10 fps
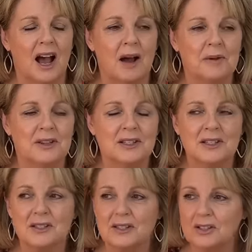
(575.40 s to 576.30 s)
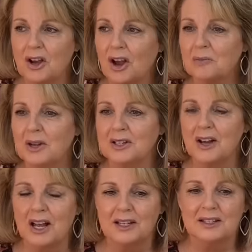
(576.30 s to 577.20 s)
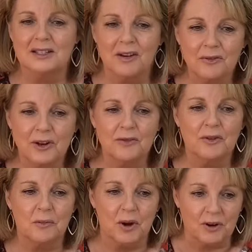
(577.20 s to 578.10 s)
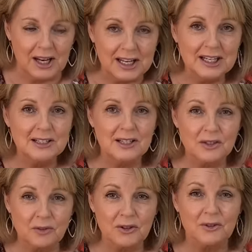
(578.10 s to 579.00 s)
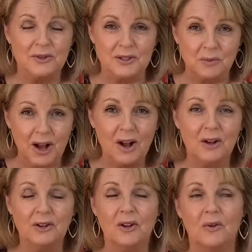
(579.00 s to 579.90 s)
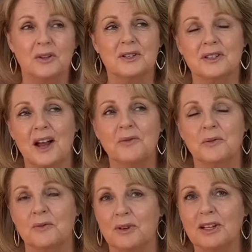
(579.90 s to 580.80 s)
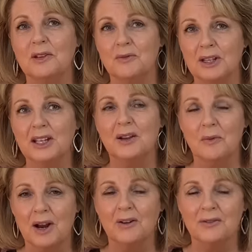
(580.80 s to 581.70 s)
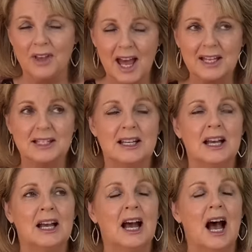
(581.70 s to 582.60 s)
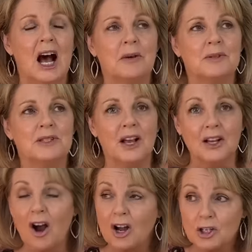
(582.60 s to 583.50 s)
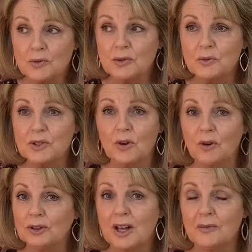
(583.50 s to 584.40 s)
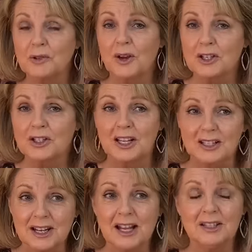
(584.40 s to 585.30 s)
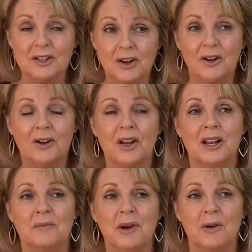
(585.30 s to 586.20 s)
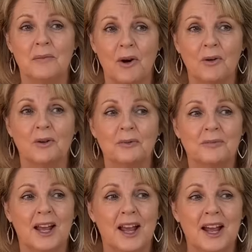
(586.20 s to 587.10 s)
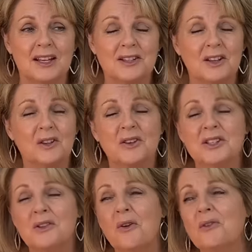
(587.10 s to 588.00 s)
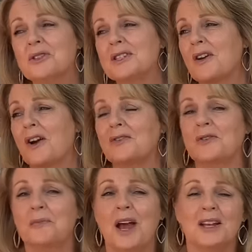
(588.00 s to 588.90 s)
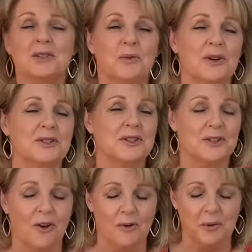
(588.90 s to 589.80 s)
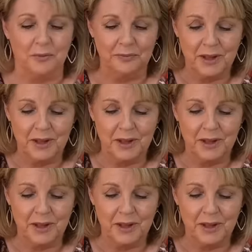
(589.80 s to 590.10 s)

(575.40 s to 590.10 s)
I mean, this is the time where Diana's suffering from her eating disorder as well. All the staff were really, really aware of that. Um, a psychiatrist was called up to actually attend to her in Balmoral. So look, it's all just going from bad to worse. It's horrible.